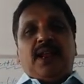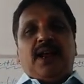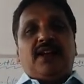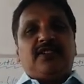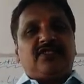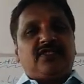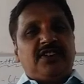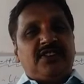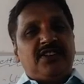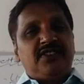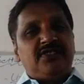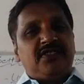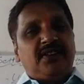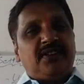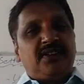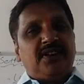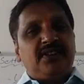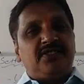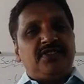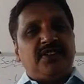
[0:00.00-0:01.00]
As city is
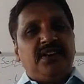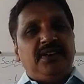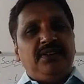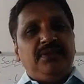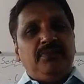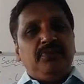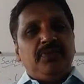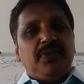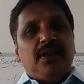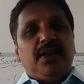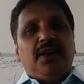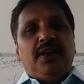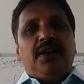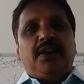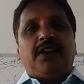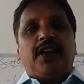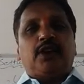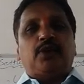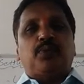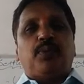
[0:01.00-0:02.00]
increasing,
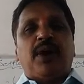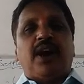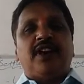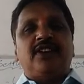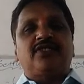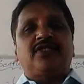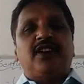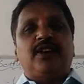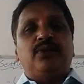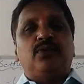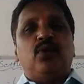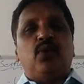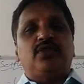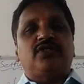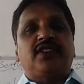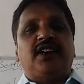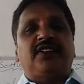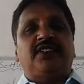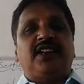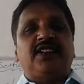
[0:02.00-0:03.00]
it expands and
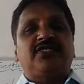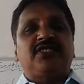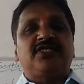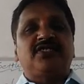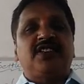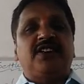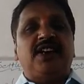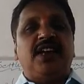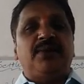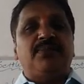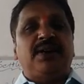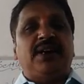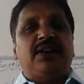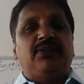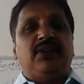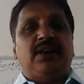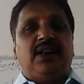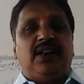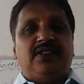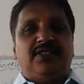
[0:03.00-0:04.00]
goes and touches the
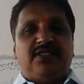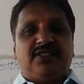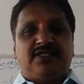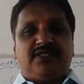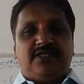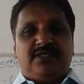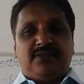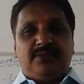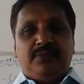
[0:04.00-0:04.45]
neighboring villages.